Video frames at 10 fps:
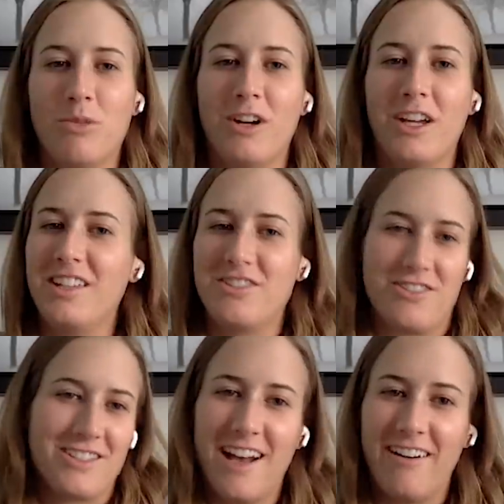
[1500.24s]
the blowing. It's
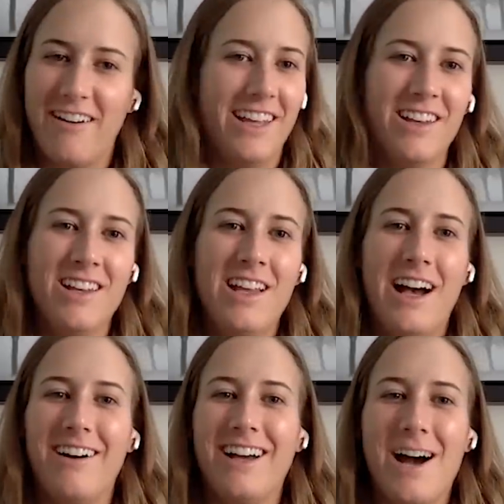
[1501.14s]
just how I
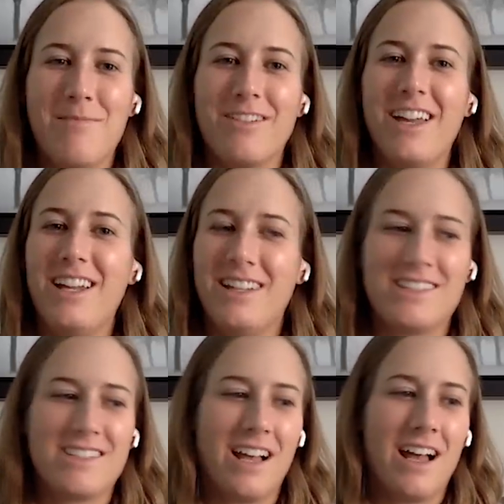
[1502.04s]
how I operate. It's
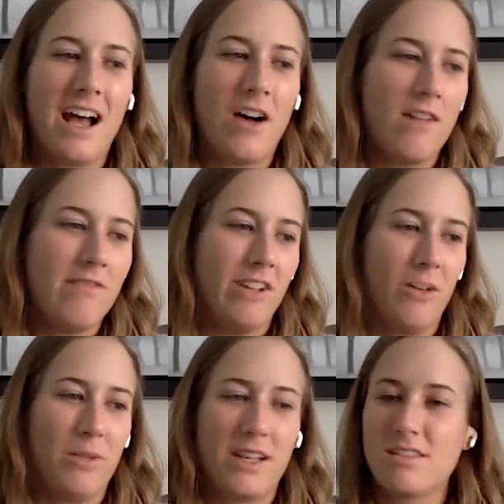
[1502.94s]
uh, how I
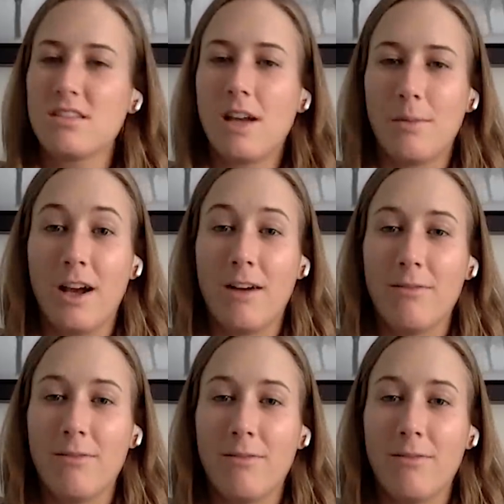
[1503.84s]
feel best coming
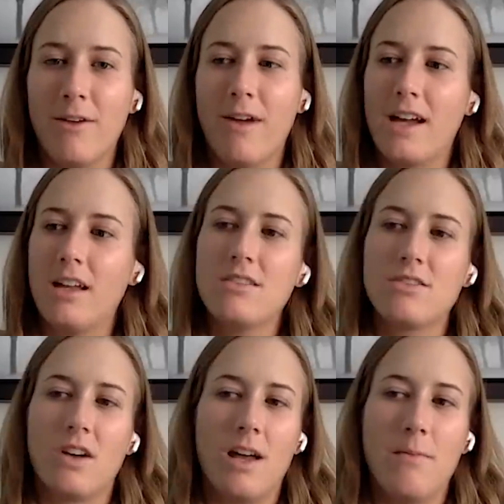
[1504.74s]
off my racket.
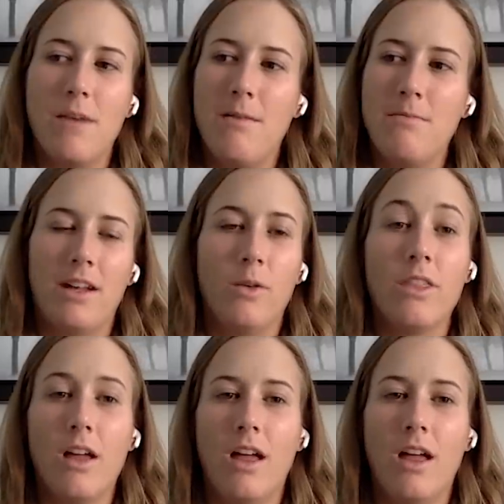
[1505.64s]
So I'm I'm better with